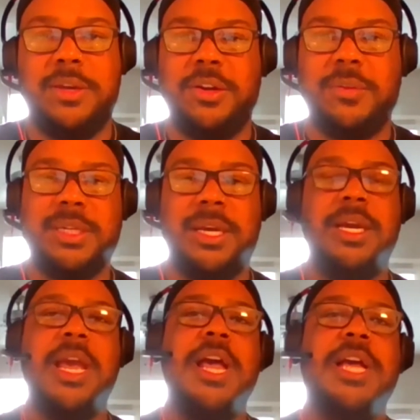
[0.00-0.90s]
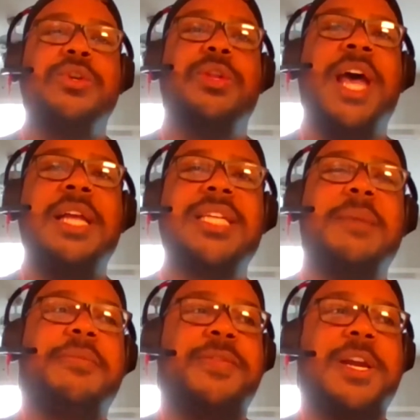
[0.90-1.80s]
You know what I'm saying? So that
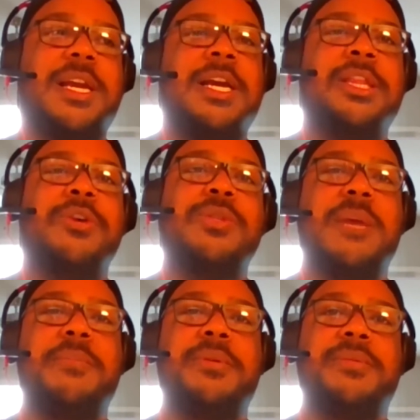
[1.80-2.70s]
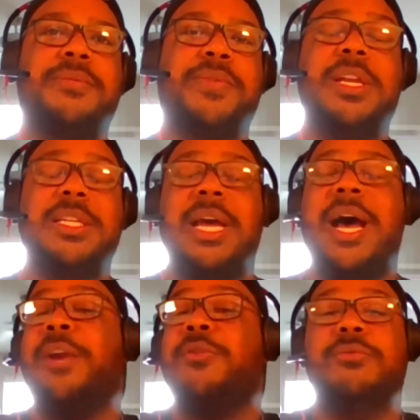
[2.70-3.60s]
type of feeling and those type of feelings that
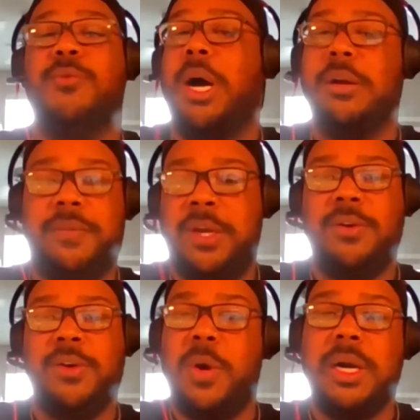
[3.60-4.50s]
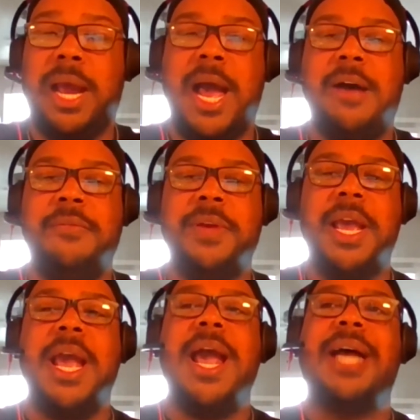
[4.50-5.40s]
I don't want to feel or want to have
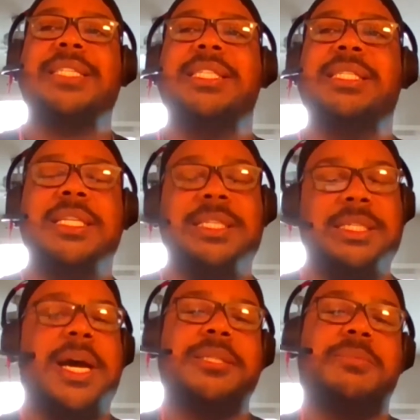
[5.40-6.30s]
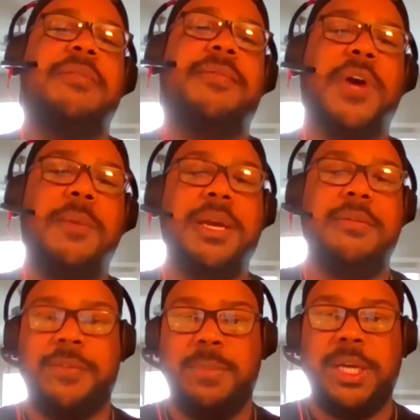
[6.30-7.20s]
has desensitized me from
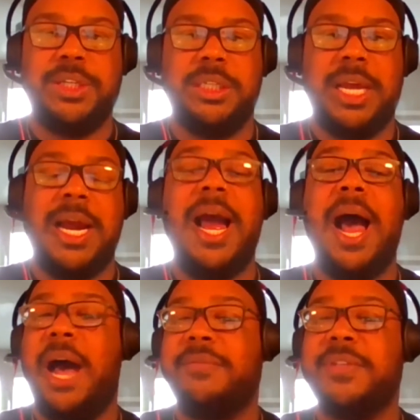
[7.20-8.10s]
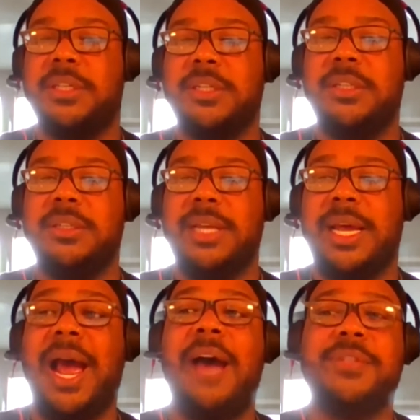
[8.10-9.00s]
information that I have to
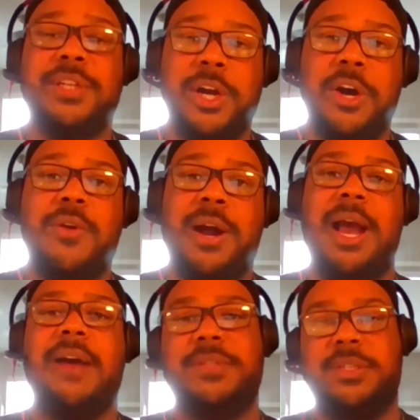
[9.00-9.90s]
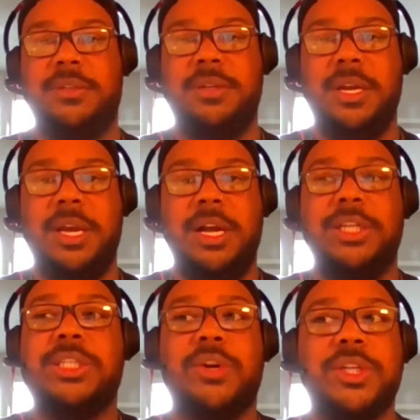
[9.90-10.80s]
know or I have to
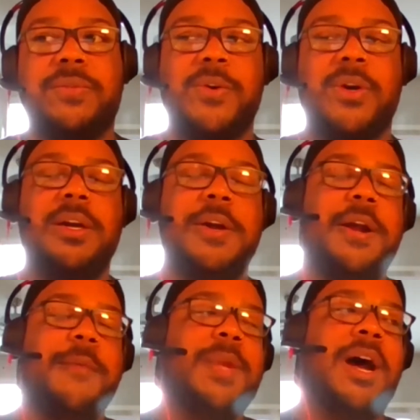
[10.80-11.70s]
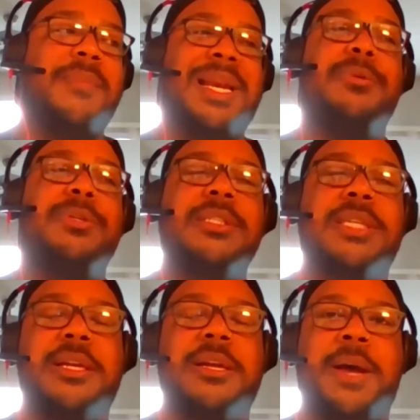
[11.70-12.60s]
search for. And I was just
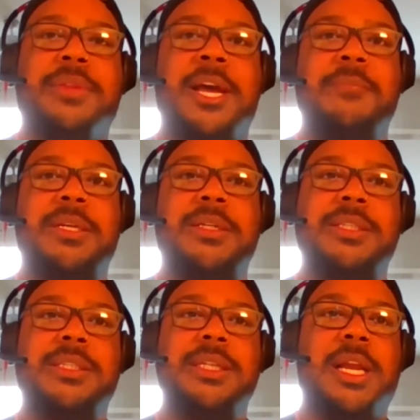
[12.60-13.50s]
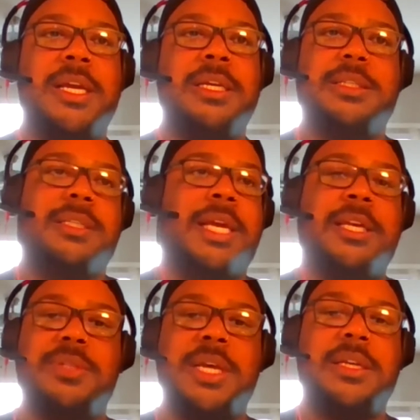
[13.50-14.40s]
thinking about that because, like you
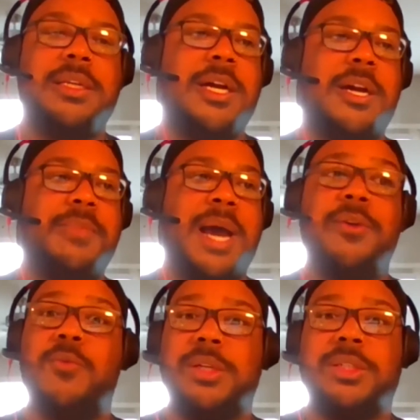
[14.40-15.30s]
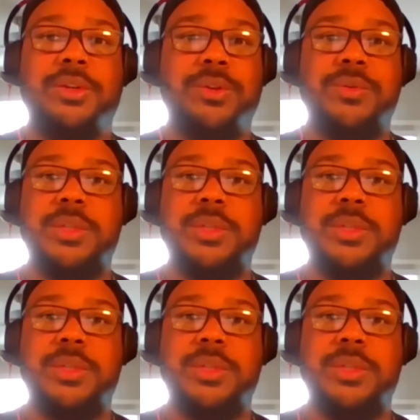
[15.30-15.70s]
said, I don't watch the news.